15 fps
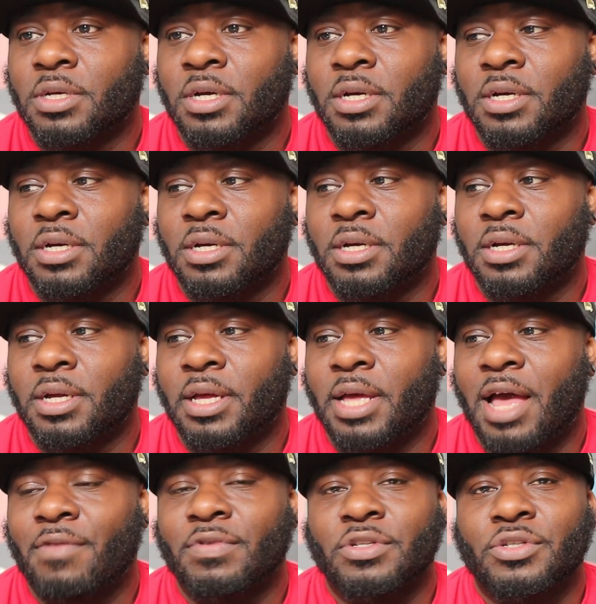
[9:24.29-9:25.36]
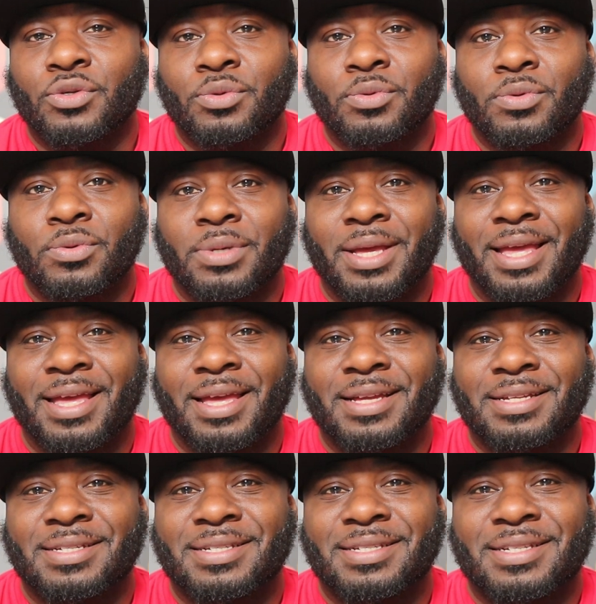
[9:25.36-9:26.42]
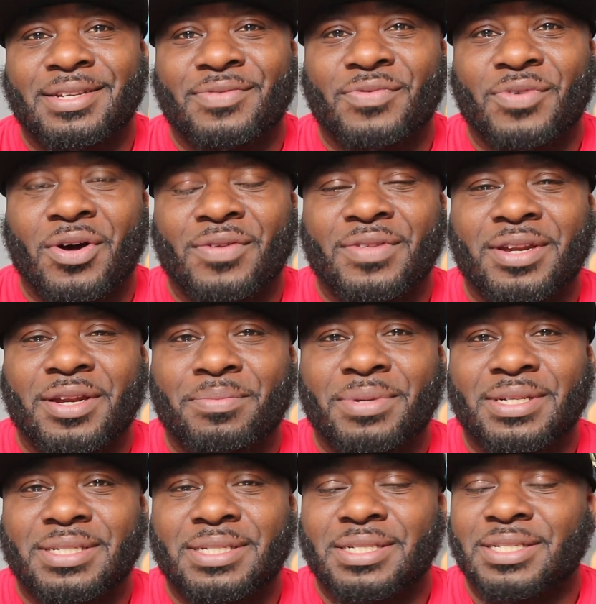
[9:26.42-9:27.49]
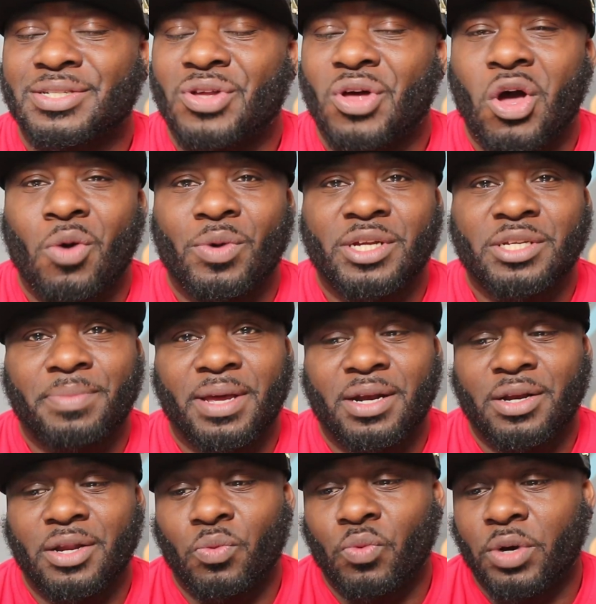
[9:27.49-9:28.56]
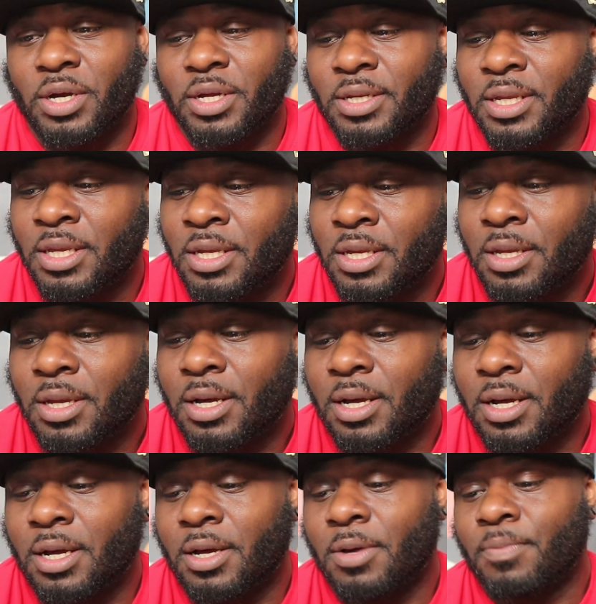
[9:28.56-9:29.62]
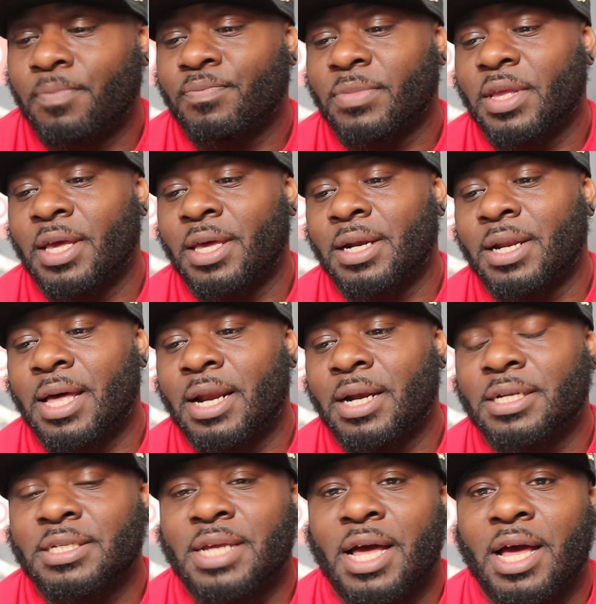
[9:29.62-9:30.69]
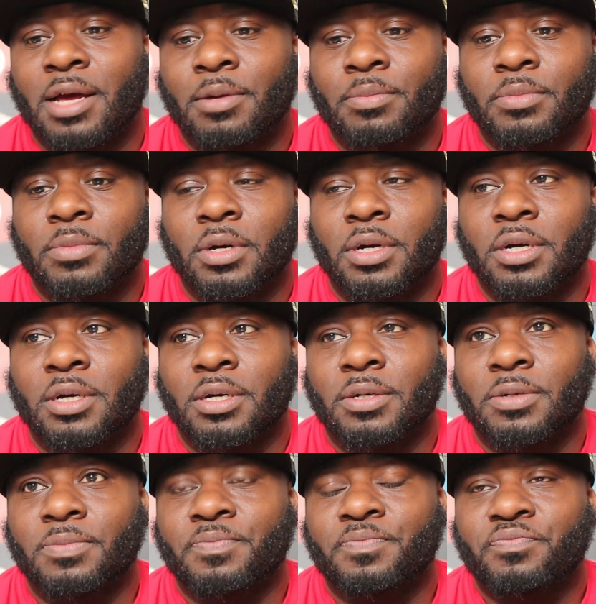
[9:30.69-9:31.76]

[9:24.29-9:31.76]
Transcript: Uh, having two heads involved in the business is always better than one, um, and a lot of the time um,